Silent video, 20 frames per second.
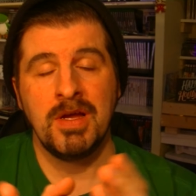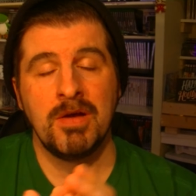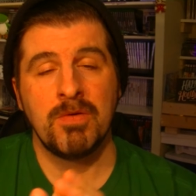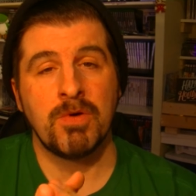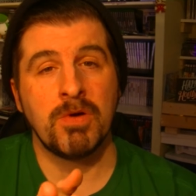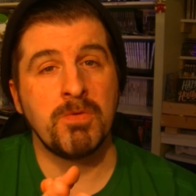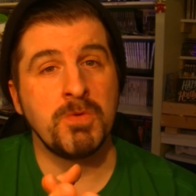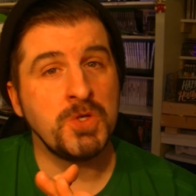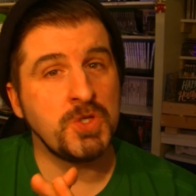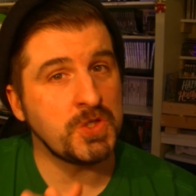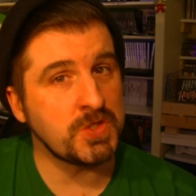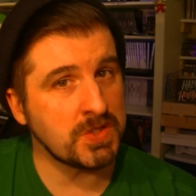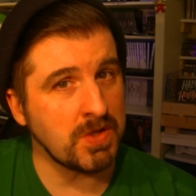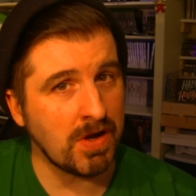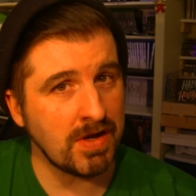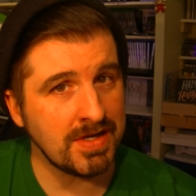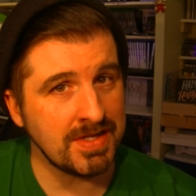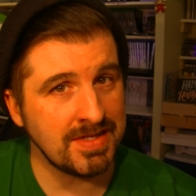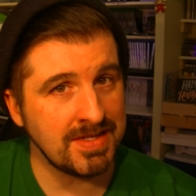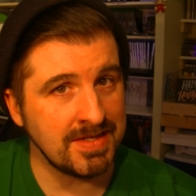When we
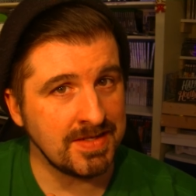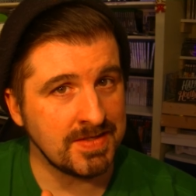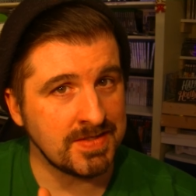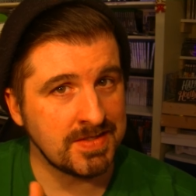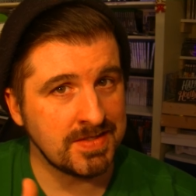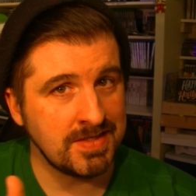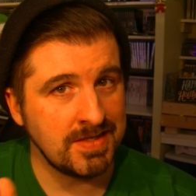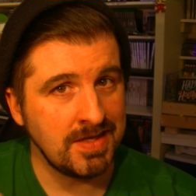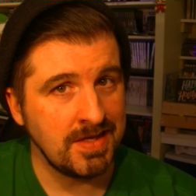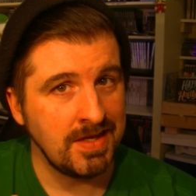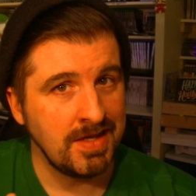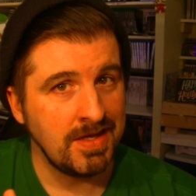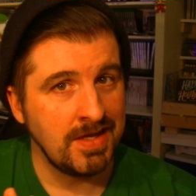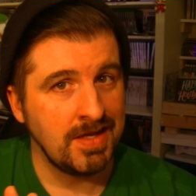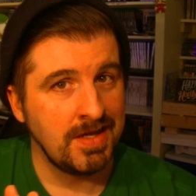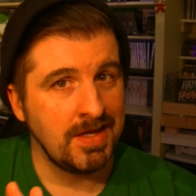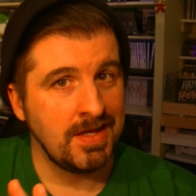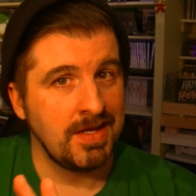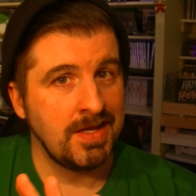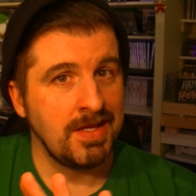started this,
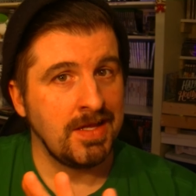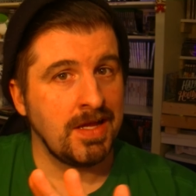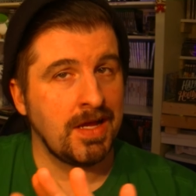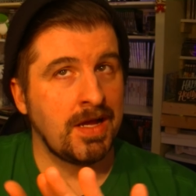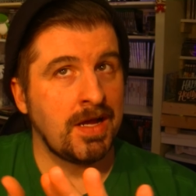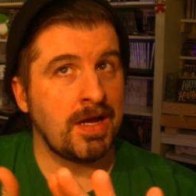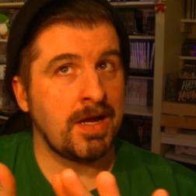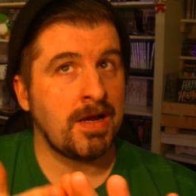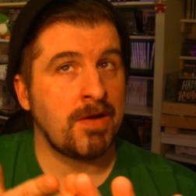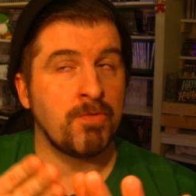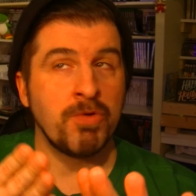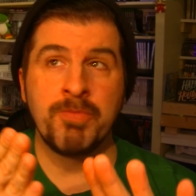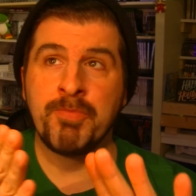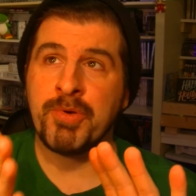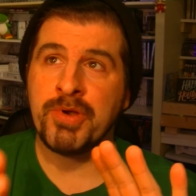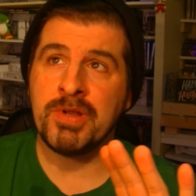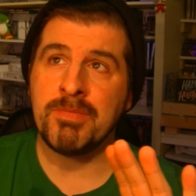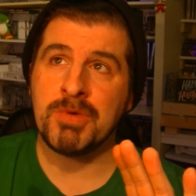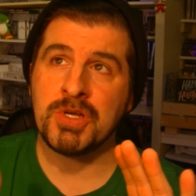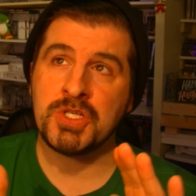uh, we
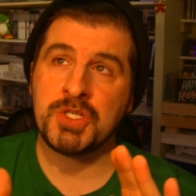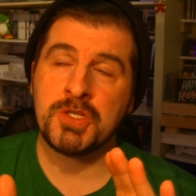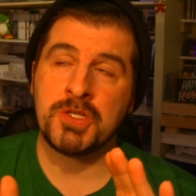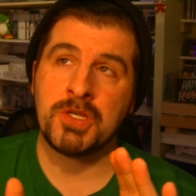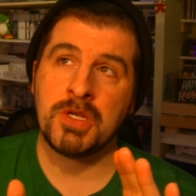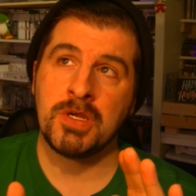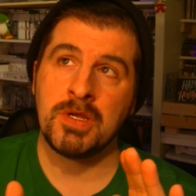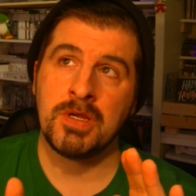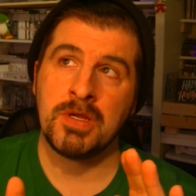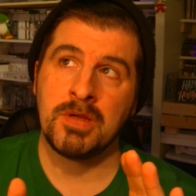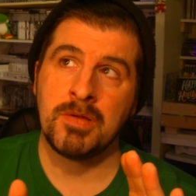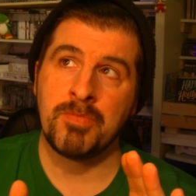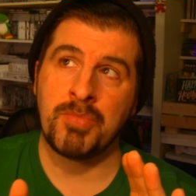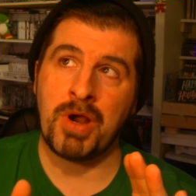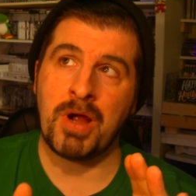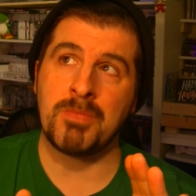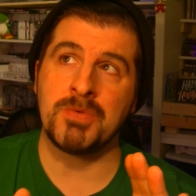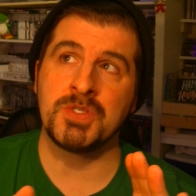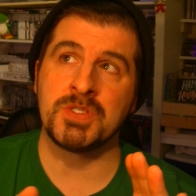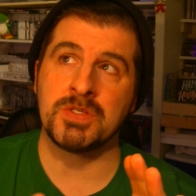pretty much
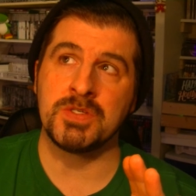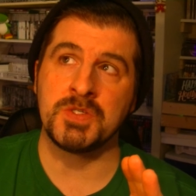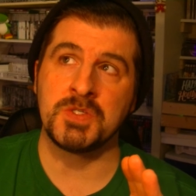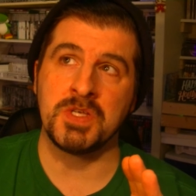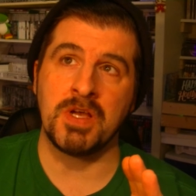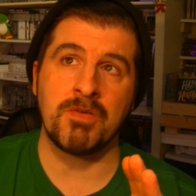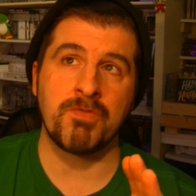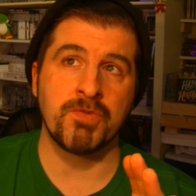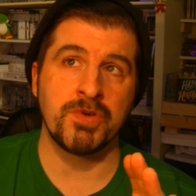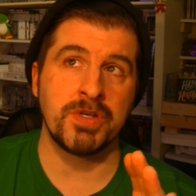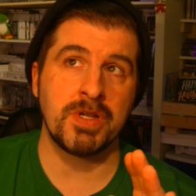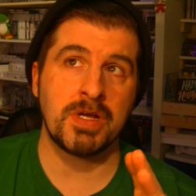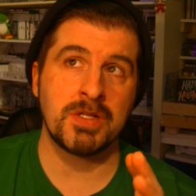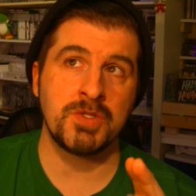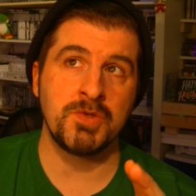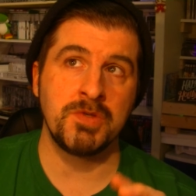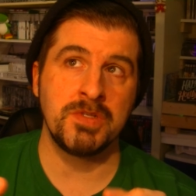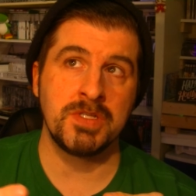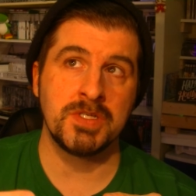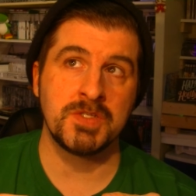promised ourselves we're not
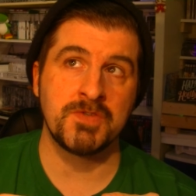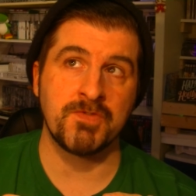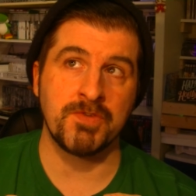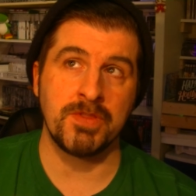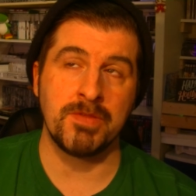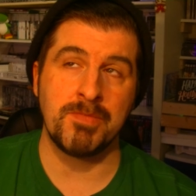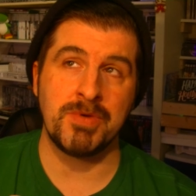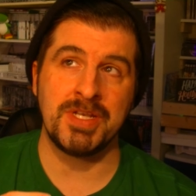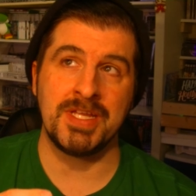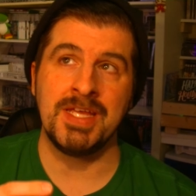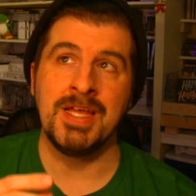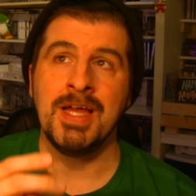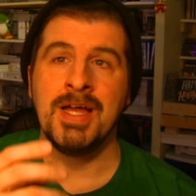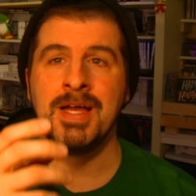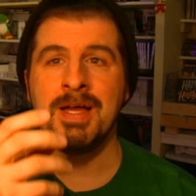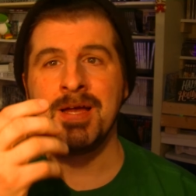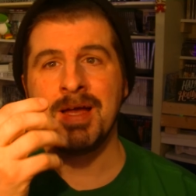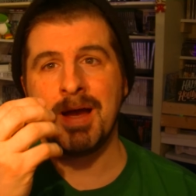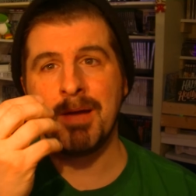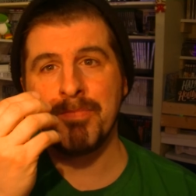doing this for the money.
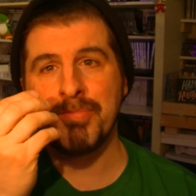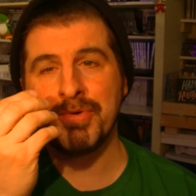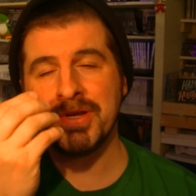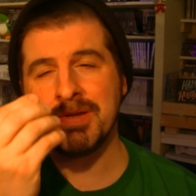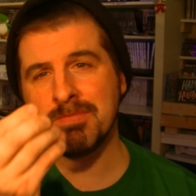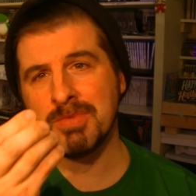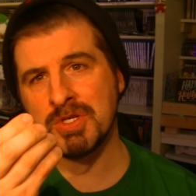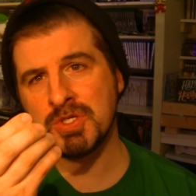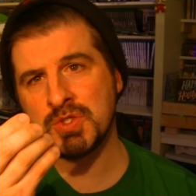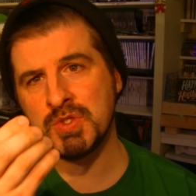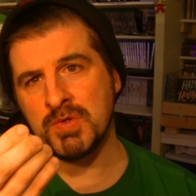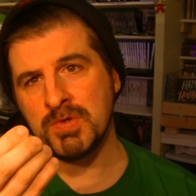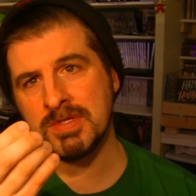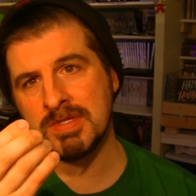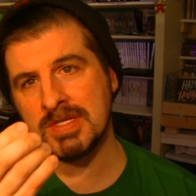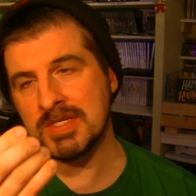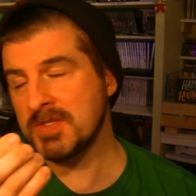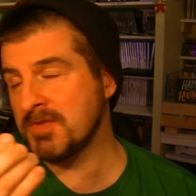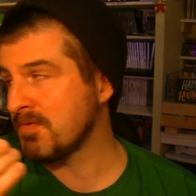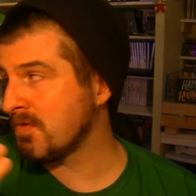I'm pretty much doing
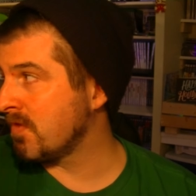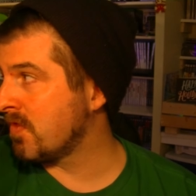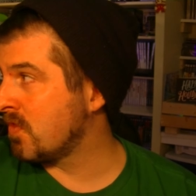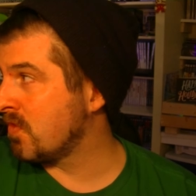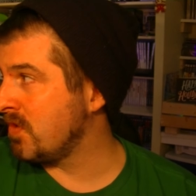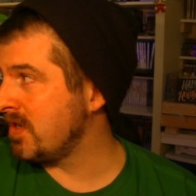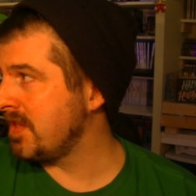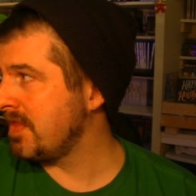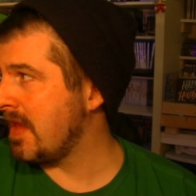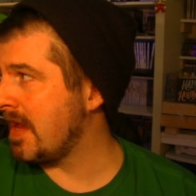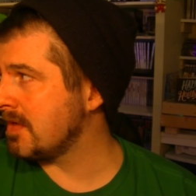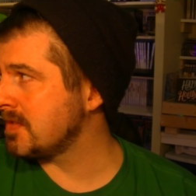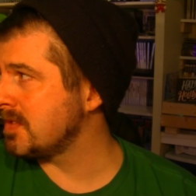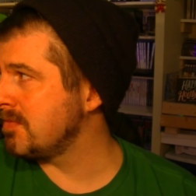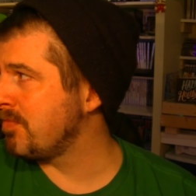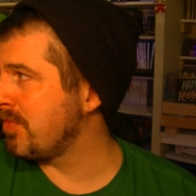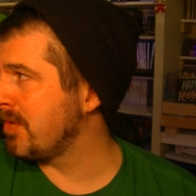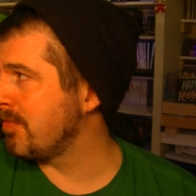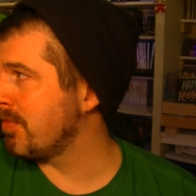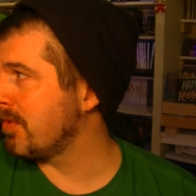this for
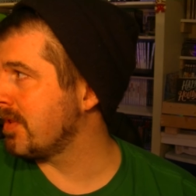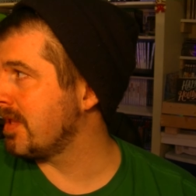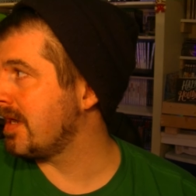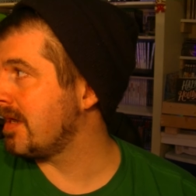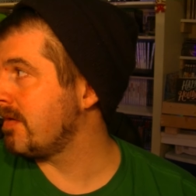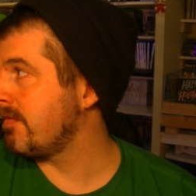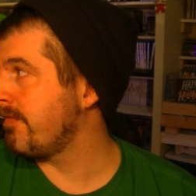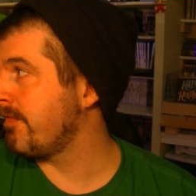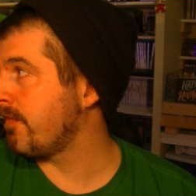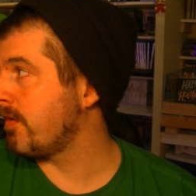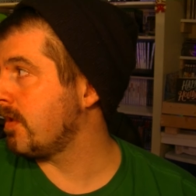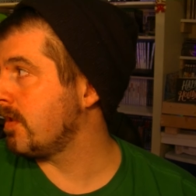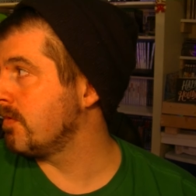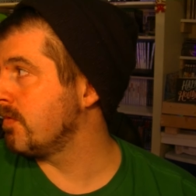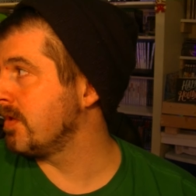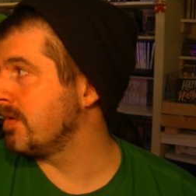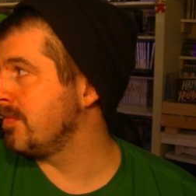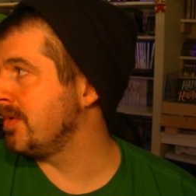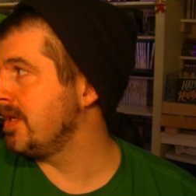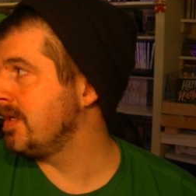3,000 people that are
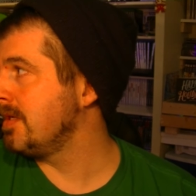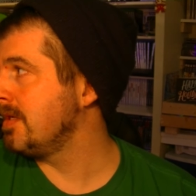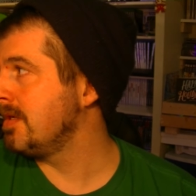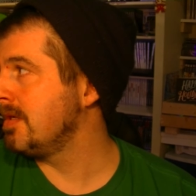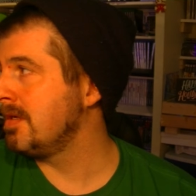following me.